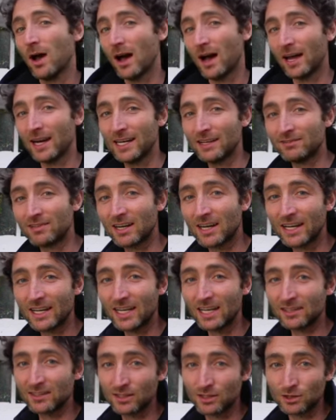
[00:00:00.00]
I'll leave the
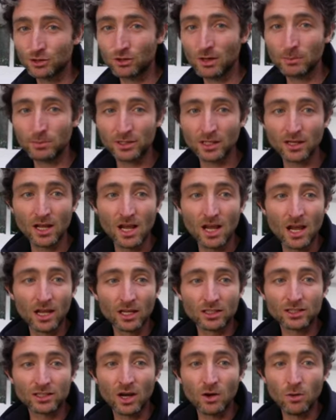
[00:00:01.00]
link in the description.
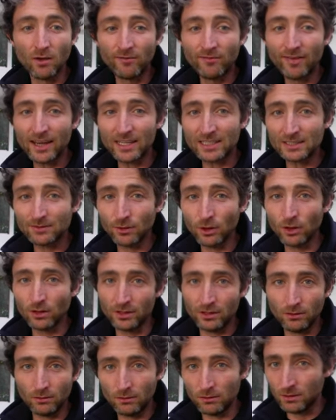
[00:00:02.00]
So first of all,
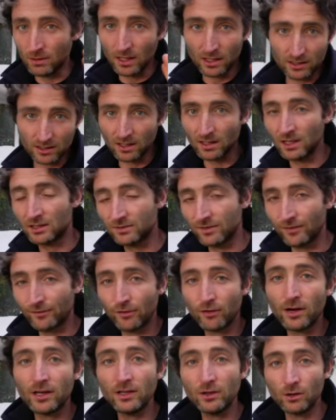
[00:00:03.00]
you, you, it, it's for
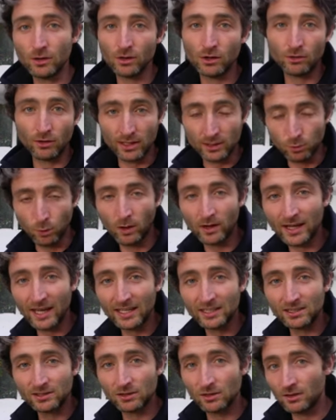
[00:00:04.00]
free. You can create one
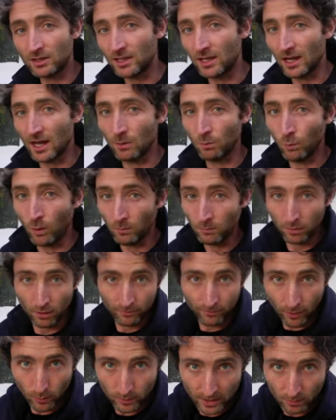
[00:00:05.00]
case study and one
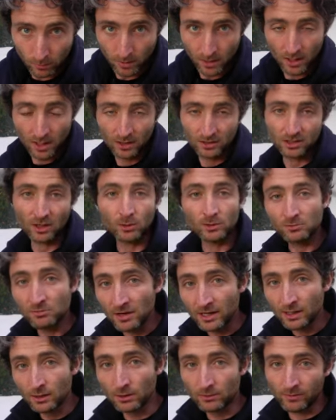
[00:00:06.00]
portfolio, so it's
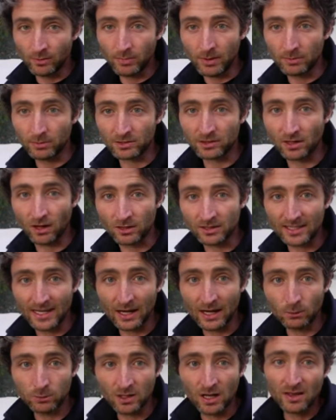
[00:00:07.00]
really good for people starting
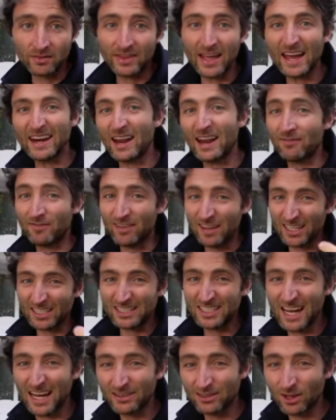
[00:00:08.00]
out. Then I think it's
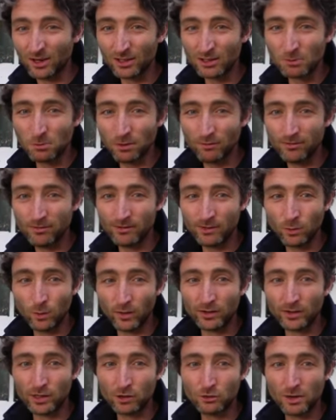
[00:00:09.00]
nine dollars a month if you
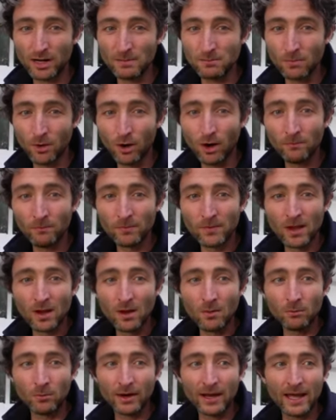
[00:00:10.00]
want to create more.
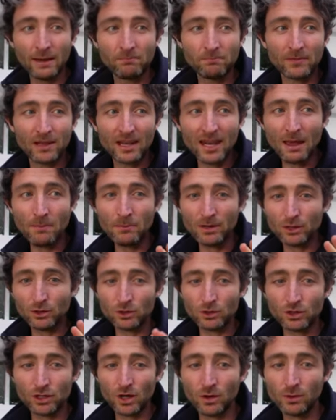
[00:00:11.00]
But uh, let me just
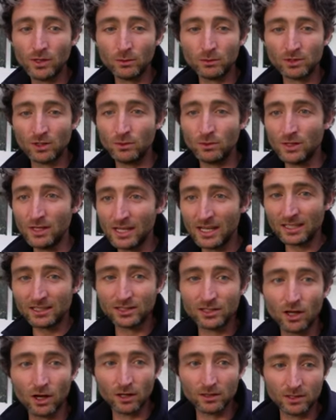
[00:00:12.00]
show you, so you can get
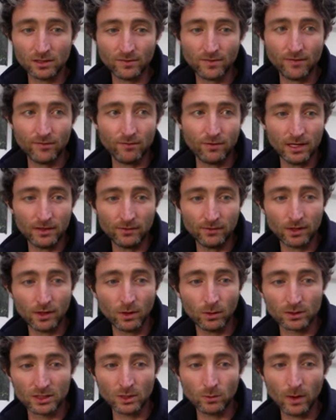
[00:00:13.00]
started for free if you go
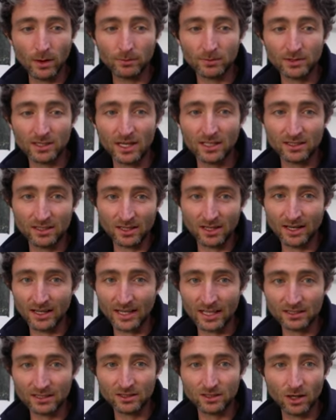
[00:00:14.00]
onto the website and click
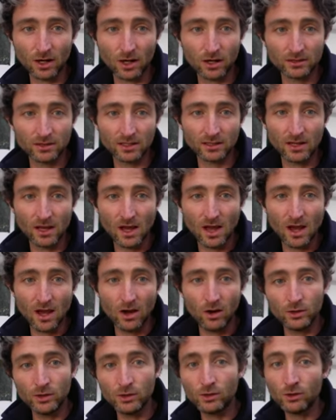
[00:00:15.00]
get started.
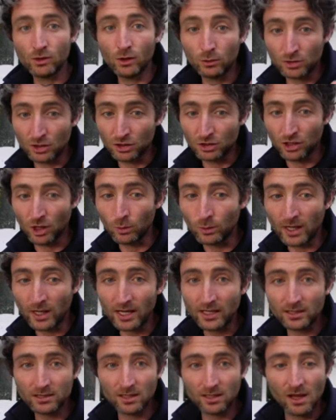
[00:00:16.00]
You can go to
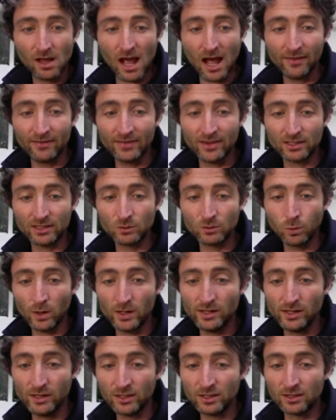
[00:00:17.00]
showcase, and this is where
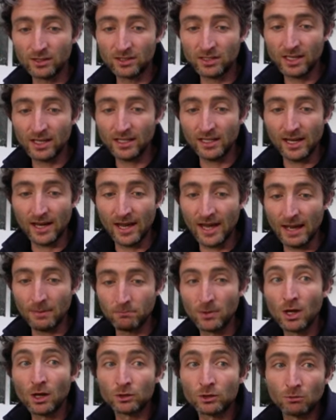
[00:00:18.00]
you can see um,
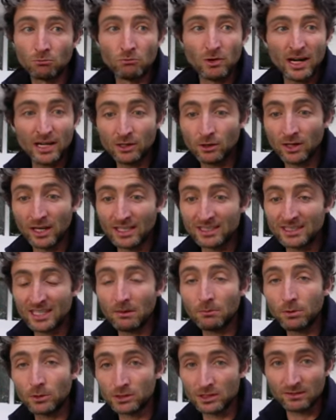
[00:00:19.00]
some really good
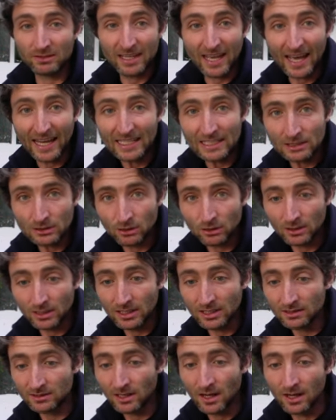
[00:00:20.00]
examples of case
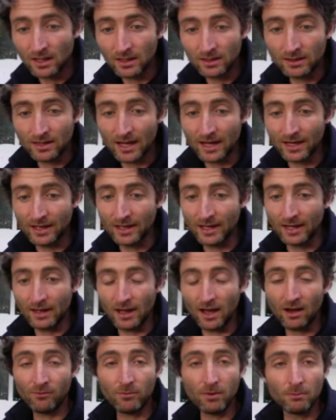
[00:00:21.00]
studies that
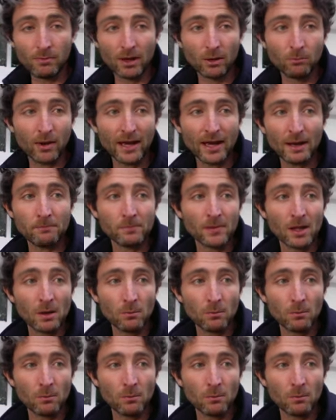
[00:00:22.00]
uh, have been built by it.